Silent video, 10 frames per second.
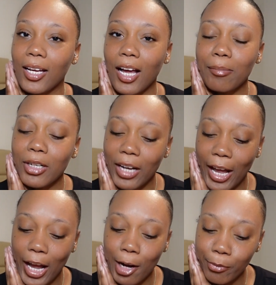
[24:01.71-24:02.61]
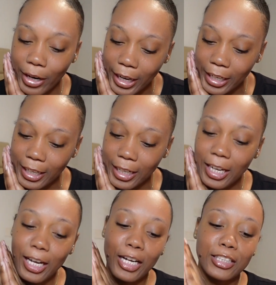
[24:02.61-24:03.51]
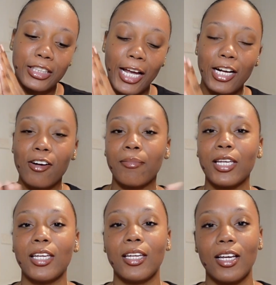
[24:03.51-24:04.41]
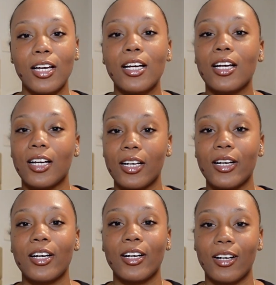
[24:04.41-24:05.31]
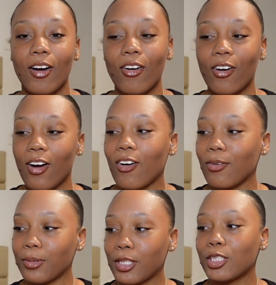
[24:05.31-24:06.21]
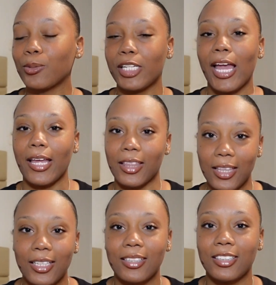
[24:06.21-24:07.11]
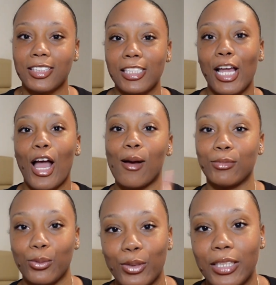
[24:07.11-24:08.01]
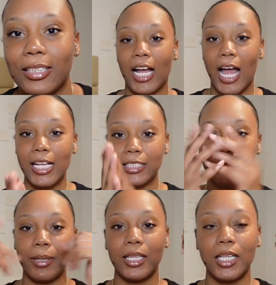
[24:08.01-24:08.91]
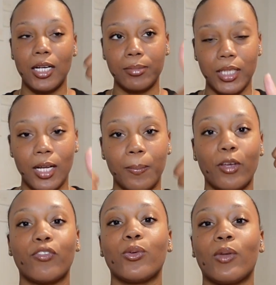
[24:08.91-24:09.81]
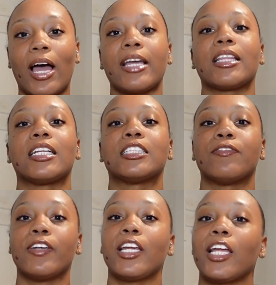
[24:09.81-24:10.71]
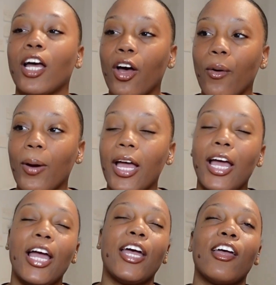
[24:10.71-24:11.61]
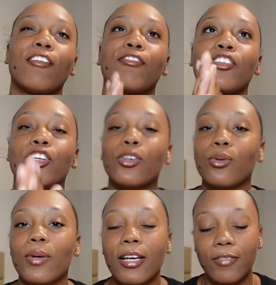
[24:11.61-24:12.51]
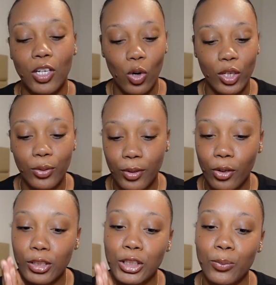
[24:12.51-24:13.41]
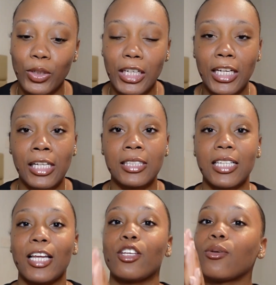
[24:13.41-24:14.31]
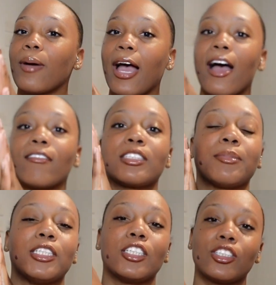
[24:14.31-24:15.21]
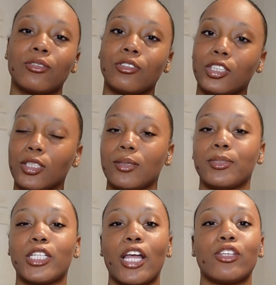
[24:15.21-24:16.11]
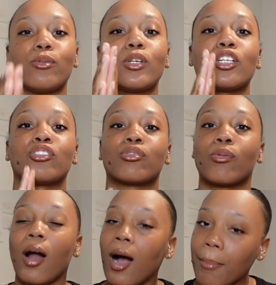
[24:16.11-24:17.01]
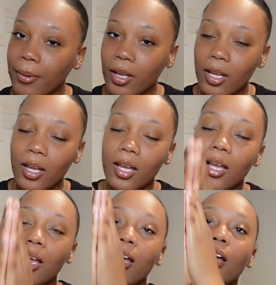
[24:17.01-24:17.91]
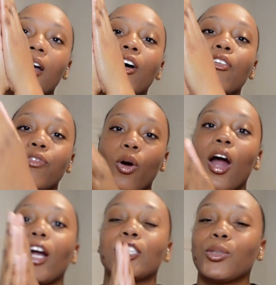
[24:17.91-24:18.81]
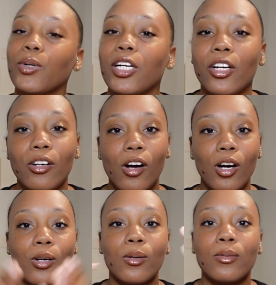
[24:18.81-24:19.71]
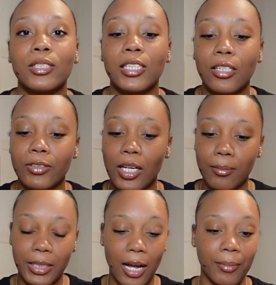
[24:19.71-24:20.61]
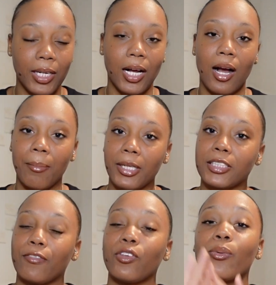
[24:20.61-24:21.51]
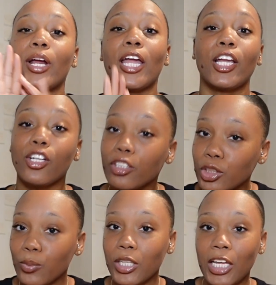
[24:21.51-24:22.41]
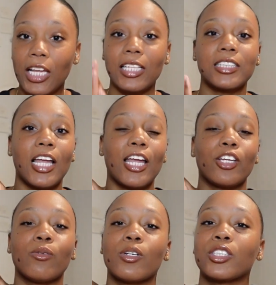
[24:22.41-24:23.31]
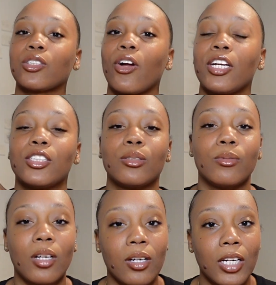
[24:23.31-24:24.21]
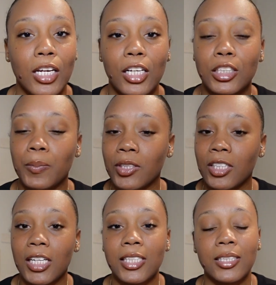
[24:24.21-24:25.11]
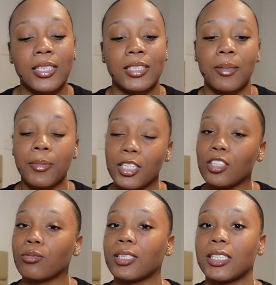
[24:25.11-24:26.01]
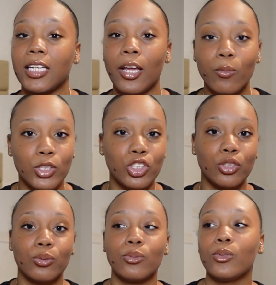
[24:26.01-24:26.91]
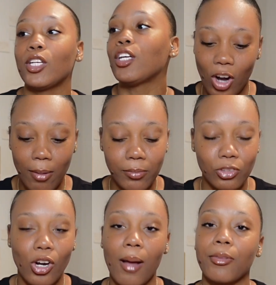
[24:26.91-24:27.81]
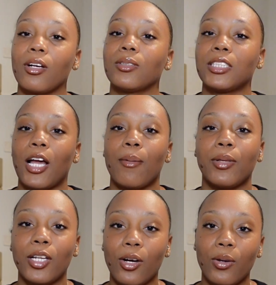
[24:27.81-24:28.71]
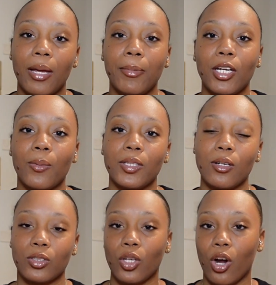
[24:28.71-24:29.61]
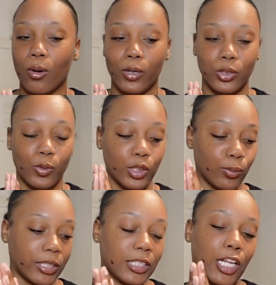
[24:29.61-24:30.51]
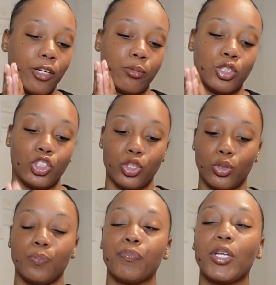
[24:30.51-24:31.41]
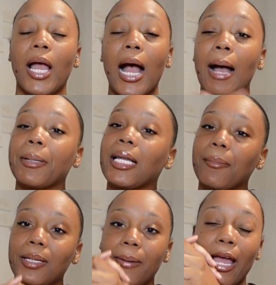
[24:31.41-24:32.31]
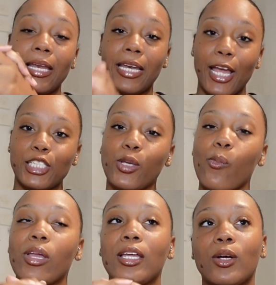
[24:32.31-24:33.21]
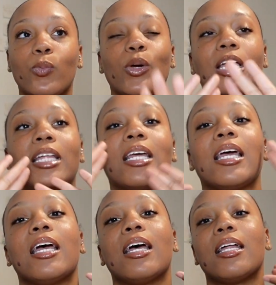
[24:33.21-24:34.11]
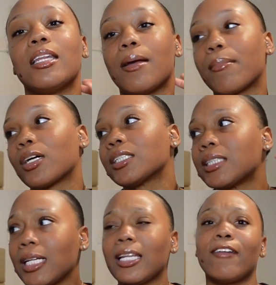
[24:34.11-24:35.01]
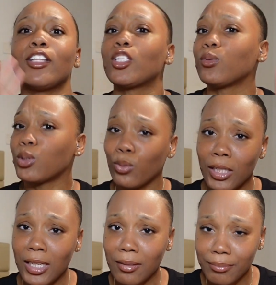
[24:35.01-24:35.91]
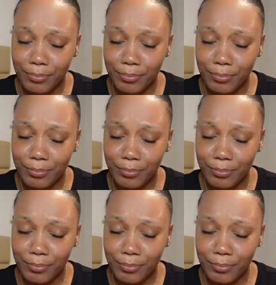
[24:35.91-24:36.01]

I'm okay. I'm ready. Check on me on the 28th to see how I'm doing. Guys, give me a thumbs up if you like this video. If you have gone through your 20s and you have some additional gems that you can drop for our 20-year-olds, leave some down in the comments. If you are in your 20s and you are starting to learn and experience and some of these resonate with you, drop those down below. Let me know what those are, which ones resonated with you. I'm gonna be back next week with numbers 11 through 20.